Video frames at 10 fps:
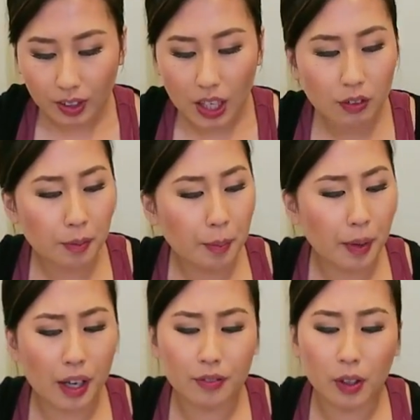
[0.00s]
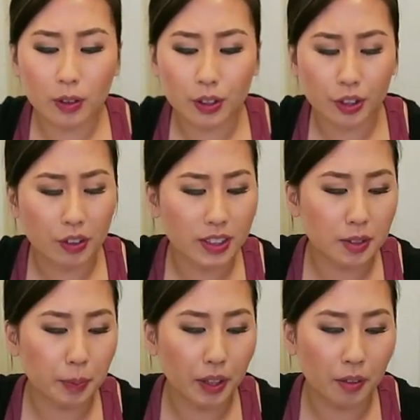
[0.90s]
I remember I followed her
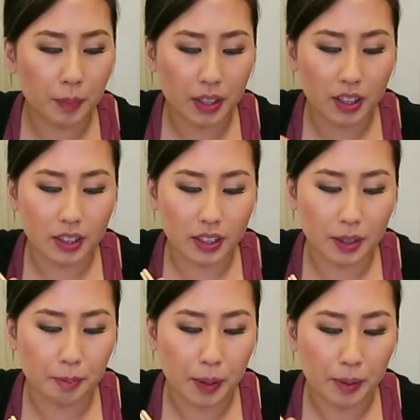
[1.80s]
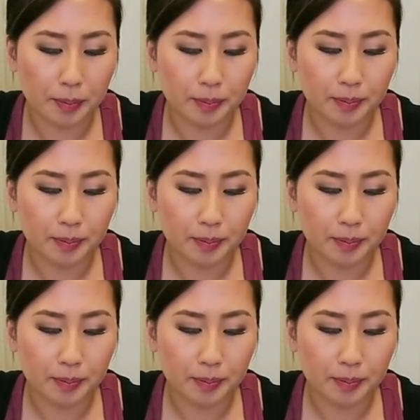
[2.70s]
recipe on making the gimbap.